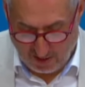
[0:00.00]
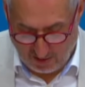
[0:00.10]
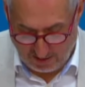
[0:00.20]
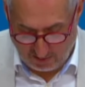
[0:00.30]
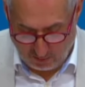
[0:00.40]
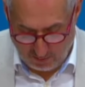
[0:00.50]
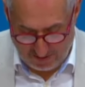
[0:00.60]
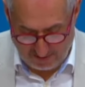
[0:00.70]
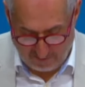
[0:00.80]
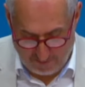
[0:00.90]
an
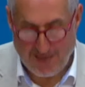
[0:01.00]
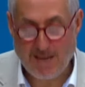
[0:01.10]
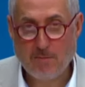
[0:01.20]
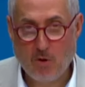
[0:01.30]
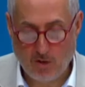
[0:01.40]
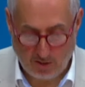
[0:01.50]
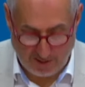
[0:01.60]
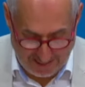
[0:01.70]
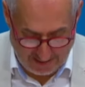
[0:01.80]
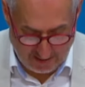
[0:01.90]
inclusive
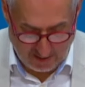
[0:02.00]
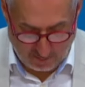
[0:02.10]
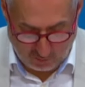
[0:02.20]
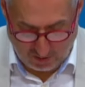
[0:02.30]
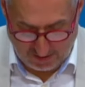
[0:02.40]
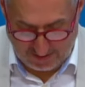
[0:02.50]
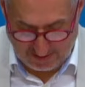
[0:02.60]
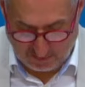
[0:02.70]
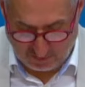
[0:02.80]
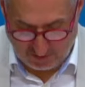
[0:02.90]
Myanmar-led
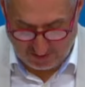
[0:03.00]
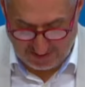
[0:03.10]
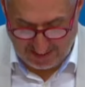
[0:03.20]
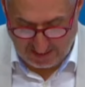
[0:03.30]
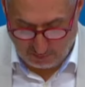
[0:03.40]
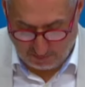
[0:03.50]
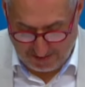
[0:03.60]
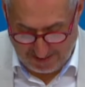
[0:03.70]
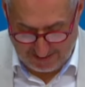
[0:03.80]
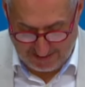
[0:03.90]
process for sustainable
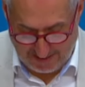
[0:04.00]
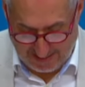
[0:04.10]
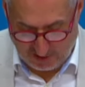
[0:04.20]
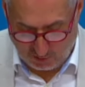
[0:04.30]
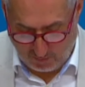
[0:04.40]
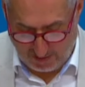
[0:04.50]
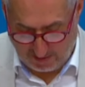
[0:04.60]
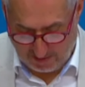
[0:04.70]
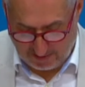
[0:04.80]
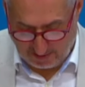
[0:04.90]
peace and national
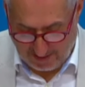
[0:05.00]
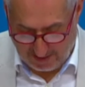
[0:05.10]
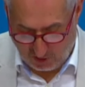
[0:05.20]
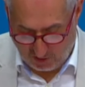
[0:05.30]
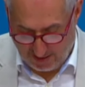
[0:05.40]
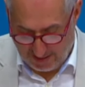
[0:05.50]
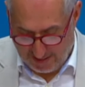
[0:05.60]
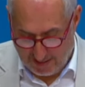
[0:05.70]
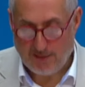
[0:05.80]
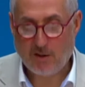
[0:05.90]
reconciliation
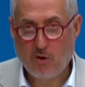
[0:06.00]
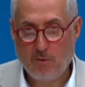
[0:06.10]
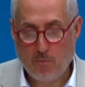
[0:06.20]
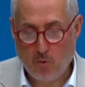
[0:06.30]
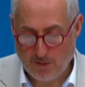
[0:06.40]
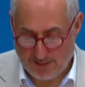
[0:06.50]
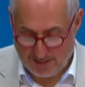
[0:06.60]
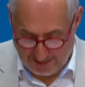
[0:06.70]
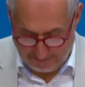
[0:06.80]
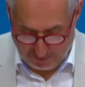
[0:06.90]
that are important
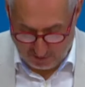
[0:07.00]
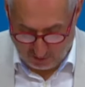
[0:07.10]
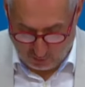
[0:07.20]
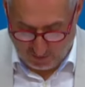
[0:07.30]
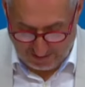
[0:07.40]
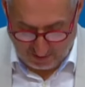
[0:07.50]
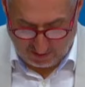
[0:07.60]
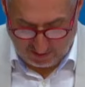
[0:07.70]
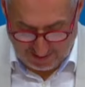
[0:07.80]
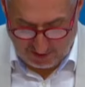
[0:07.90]
steps to create the
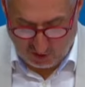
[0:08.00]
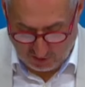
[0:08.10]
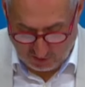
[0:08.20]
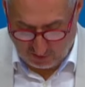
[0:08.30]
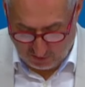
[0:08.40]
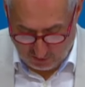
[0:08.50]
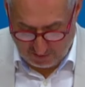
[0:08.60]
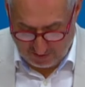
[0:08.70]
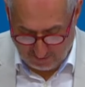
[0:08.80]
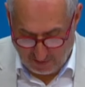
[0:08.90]
conditions
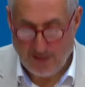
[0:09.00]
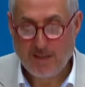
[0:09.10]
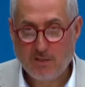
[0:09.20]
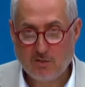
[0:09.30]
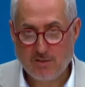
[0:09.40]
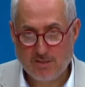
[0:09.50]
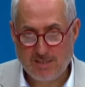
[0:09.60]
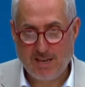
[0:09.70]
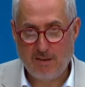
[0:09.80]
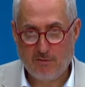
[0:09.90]
conducive to the
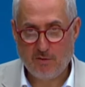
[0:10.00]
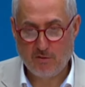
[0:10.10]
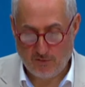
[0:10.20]
safe, the